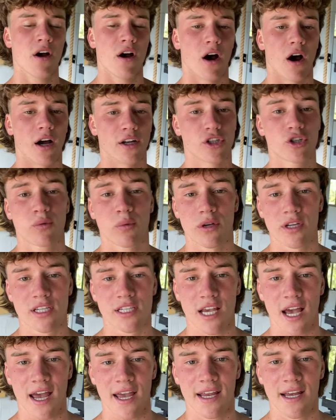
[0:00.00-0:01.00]
I just want to
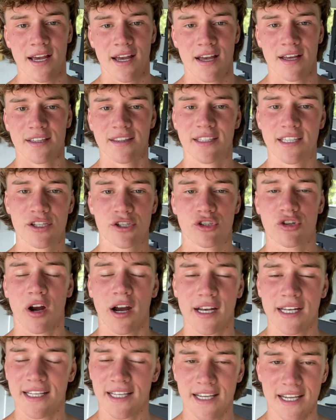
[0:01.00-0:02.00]
say this
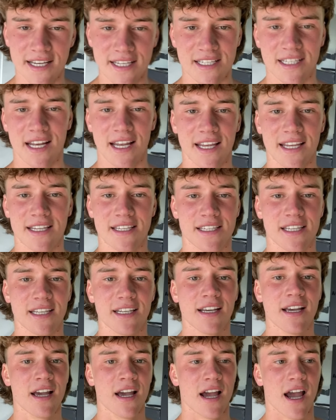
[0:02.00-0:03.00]
training isn't easy.
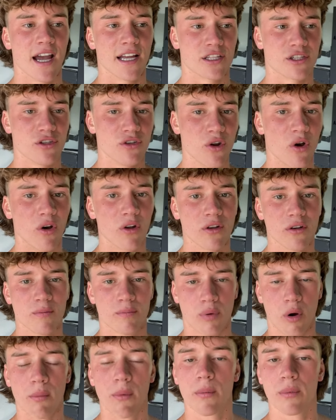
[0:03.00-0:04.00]
It's not
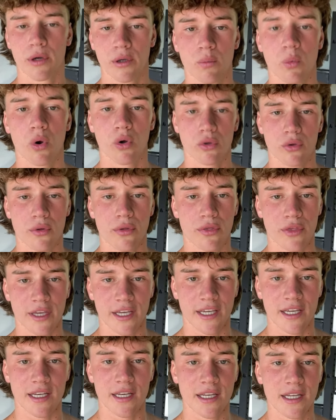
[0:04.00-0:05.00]
probably what you
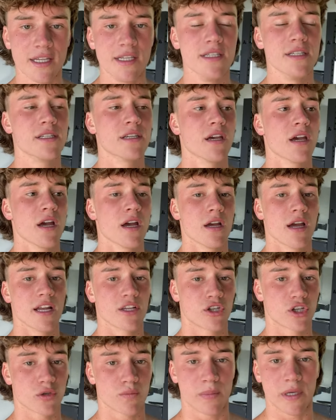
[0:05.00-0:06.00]
think it is.
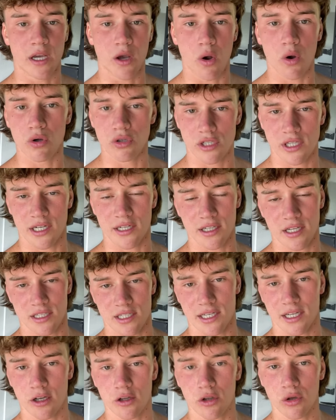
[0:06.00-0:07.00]
Just because that doesn't
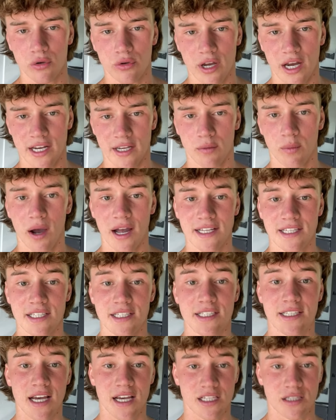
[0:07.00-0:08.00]
include any weights
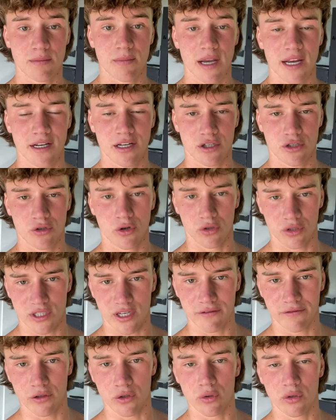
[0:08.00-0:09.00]
doesn't mean it's not
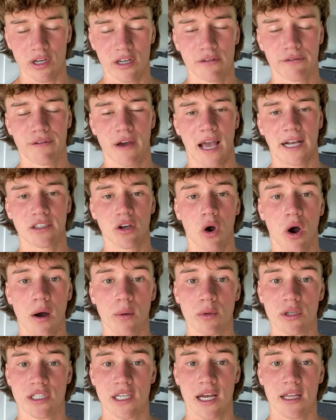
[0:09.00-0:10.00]
difficult. In fact, I
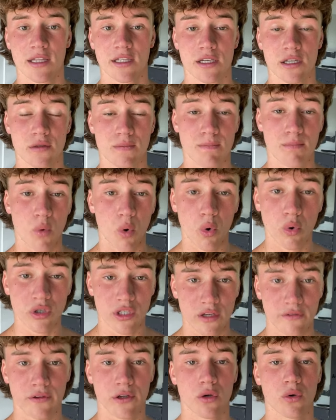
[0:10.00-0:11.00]
would say this is more
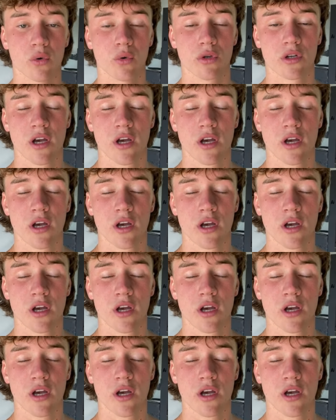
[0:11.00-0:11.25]
difficult